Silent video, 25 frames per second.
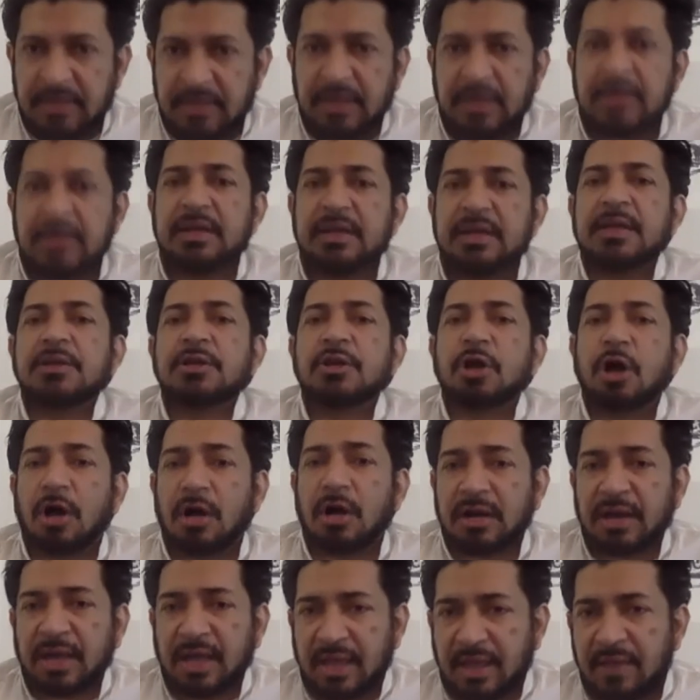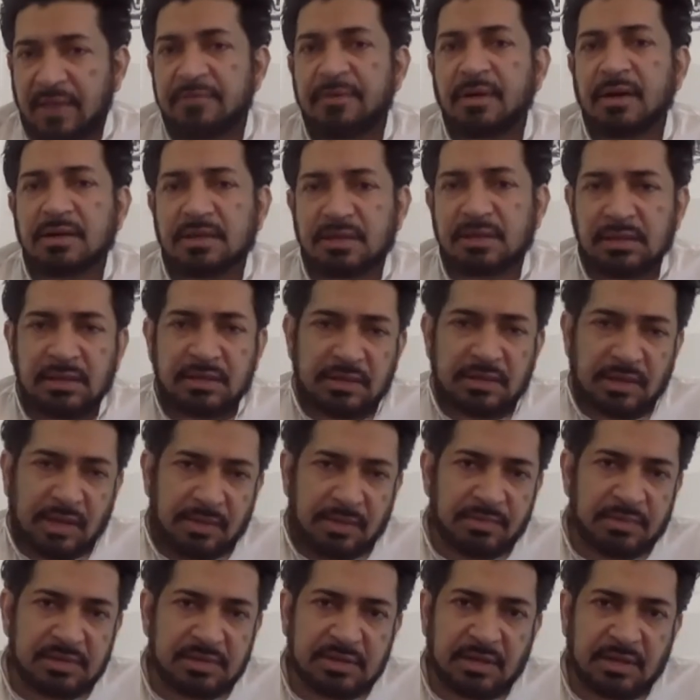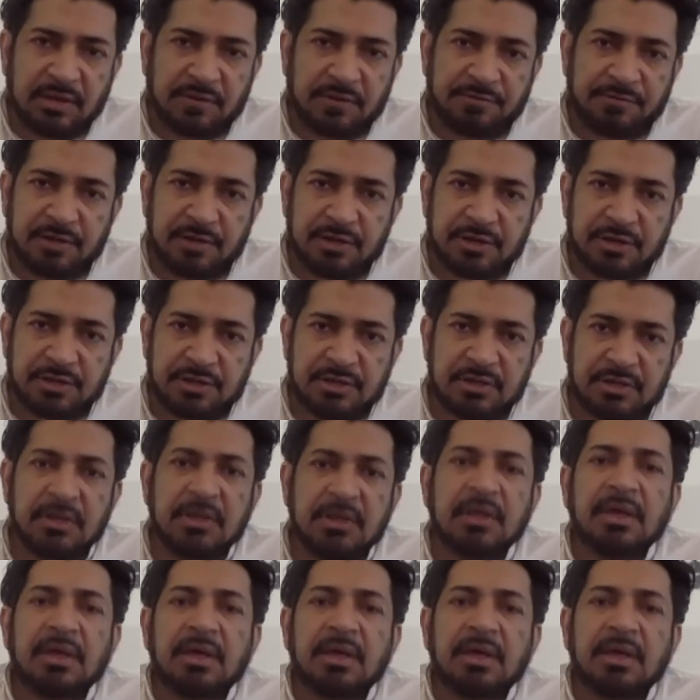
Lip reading: They did not have, until the time the study finished,